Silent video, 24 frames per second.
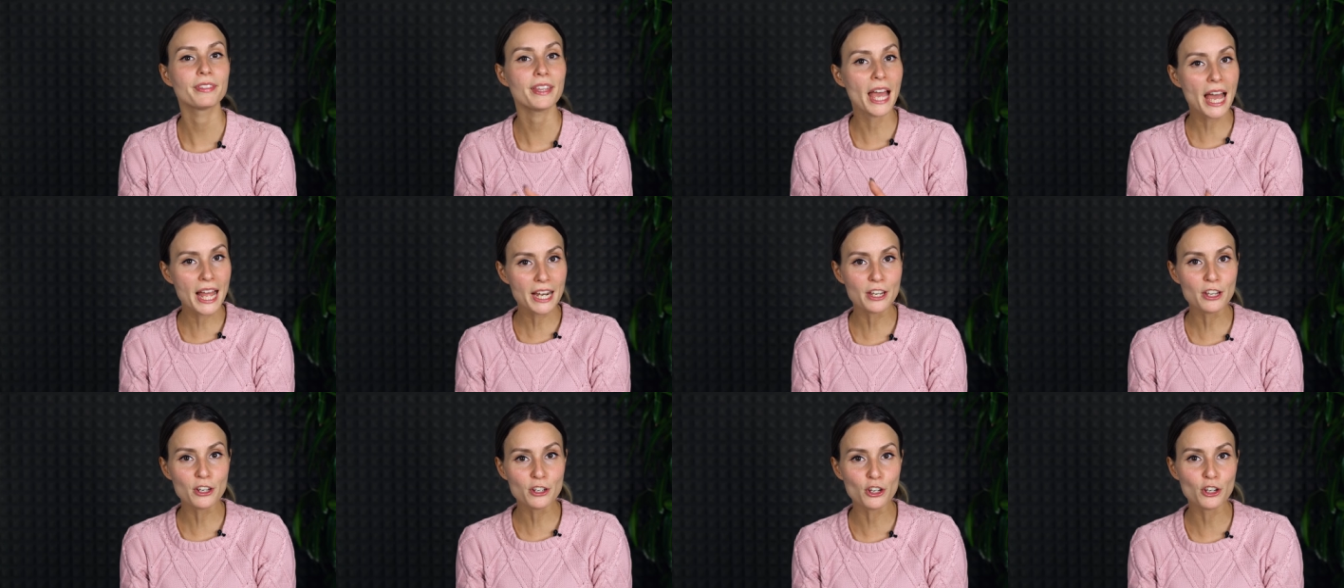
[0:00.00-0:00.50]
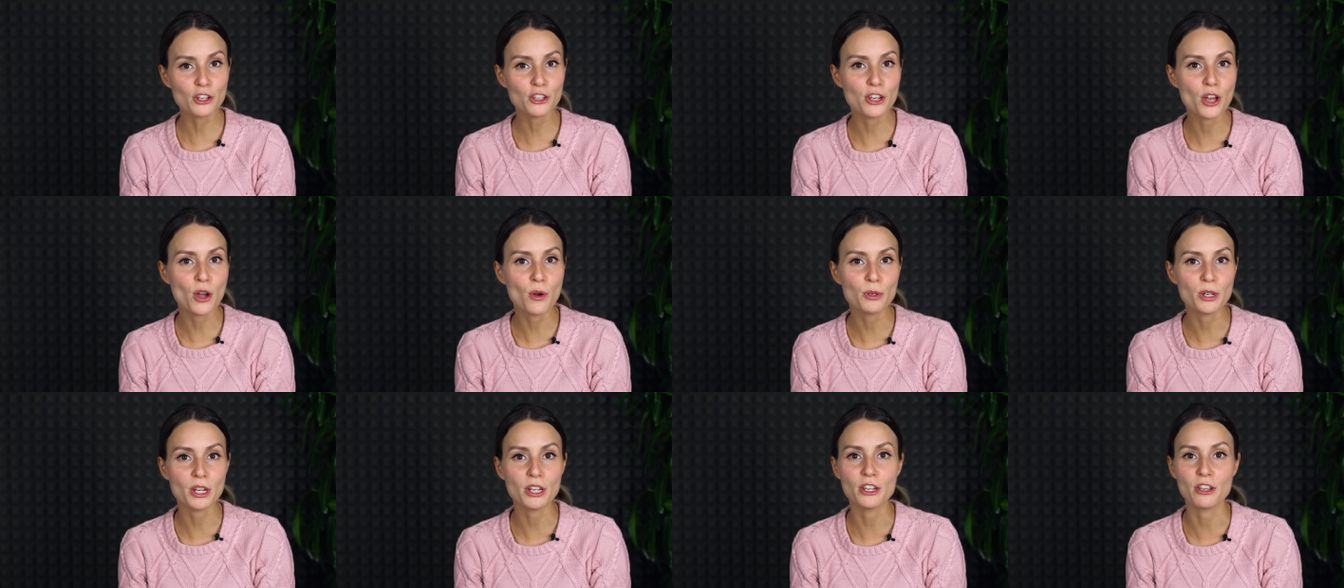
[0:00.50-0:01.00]
Then you should
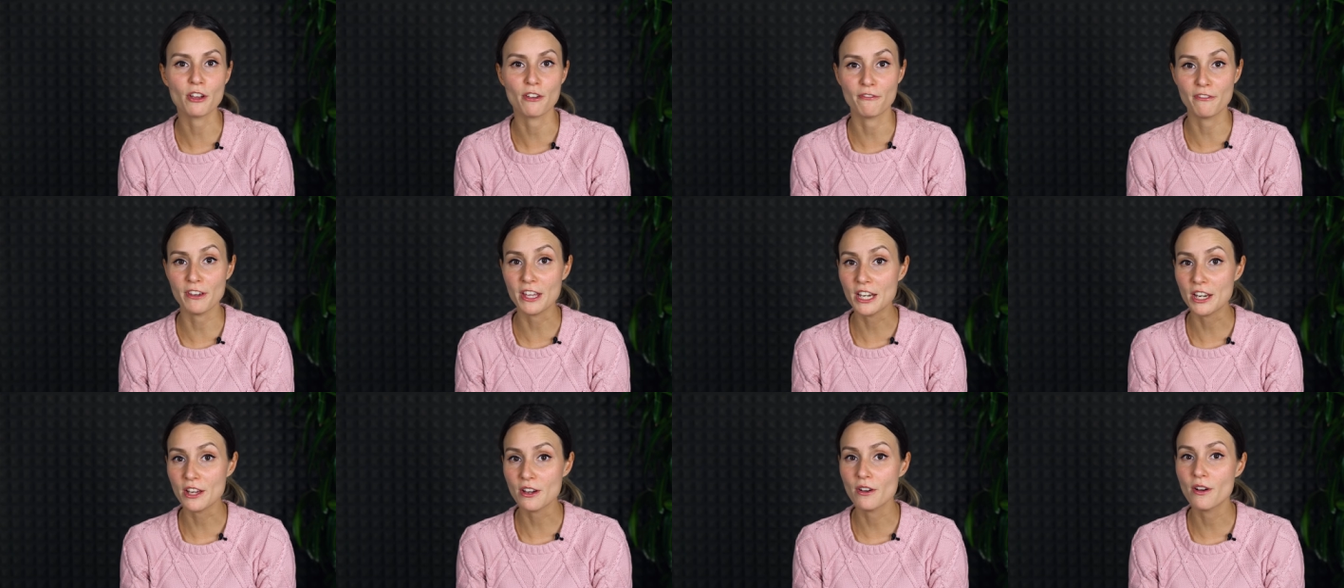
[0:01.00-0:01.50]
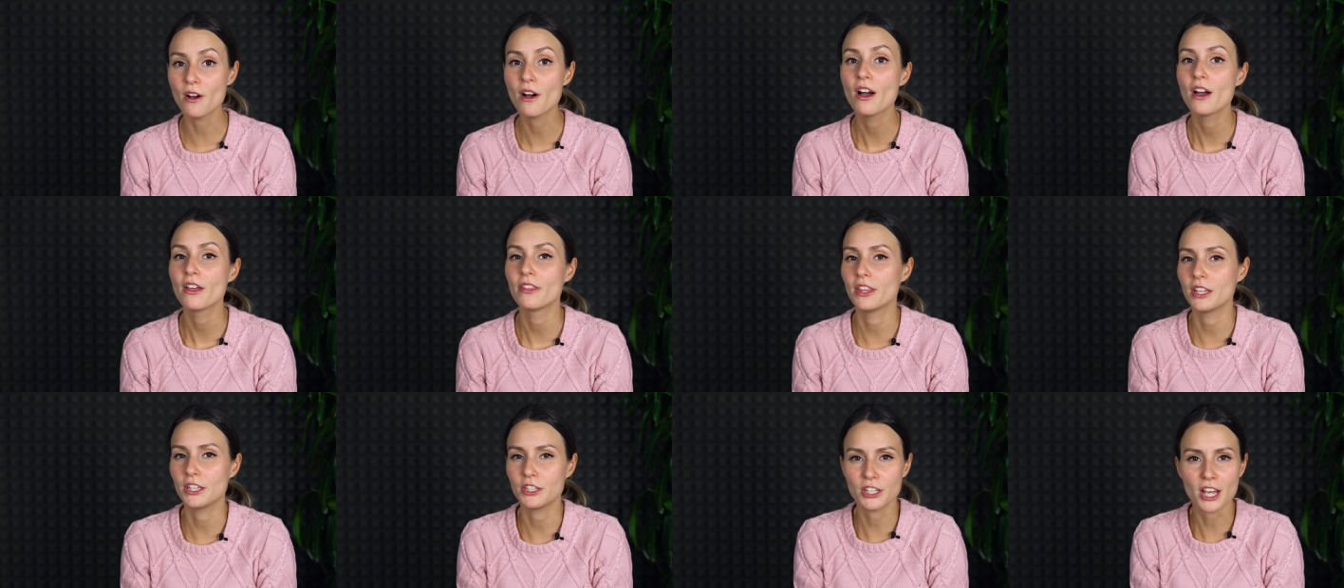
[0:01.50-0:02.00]
note in your video
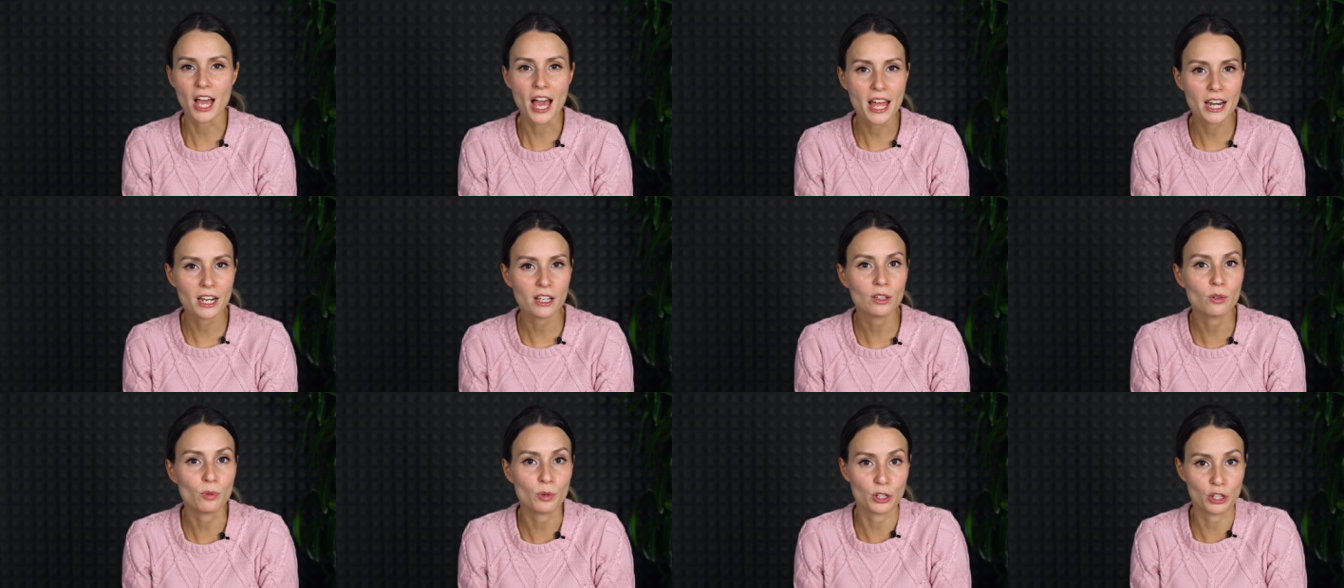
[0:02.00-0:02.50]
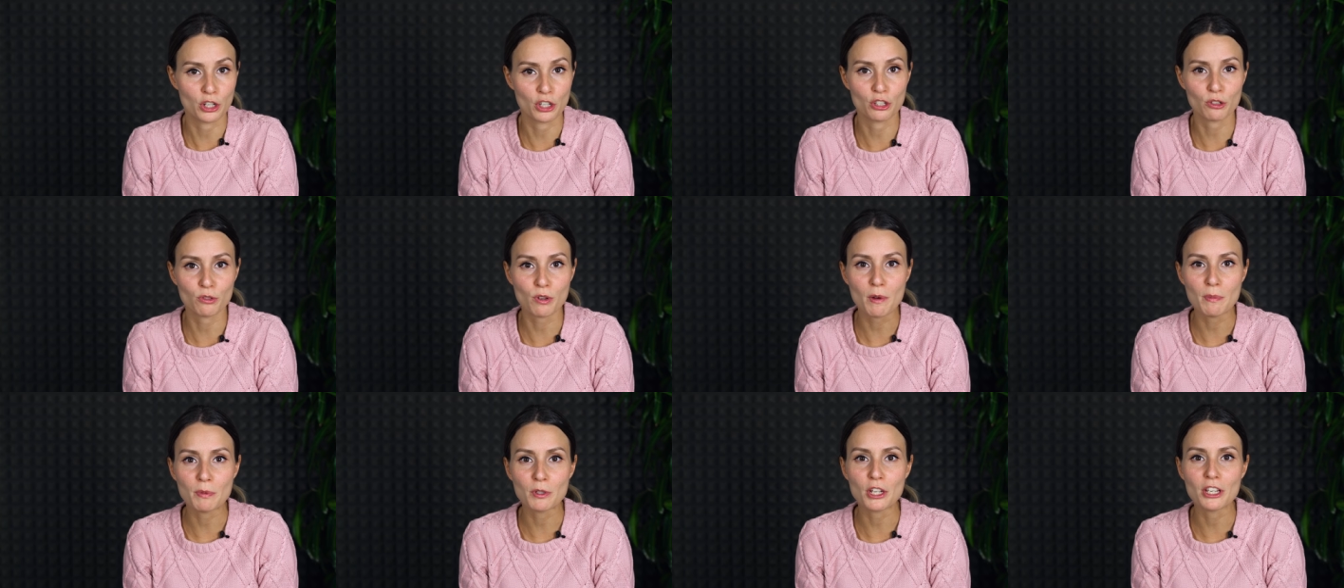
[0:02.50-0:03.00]
the title or
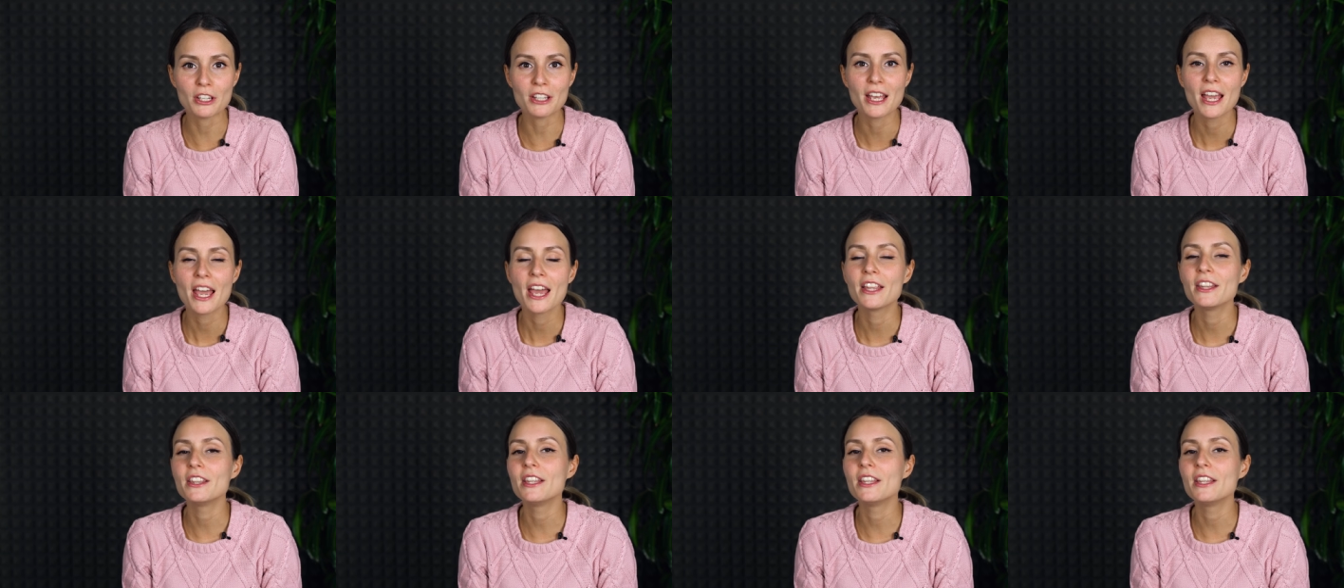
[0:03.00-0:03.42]
description,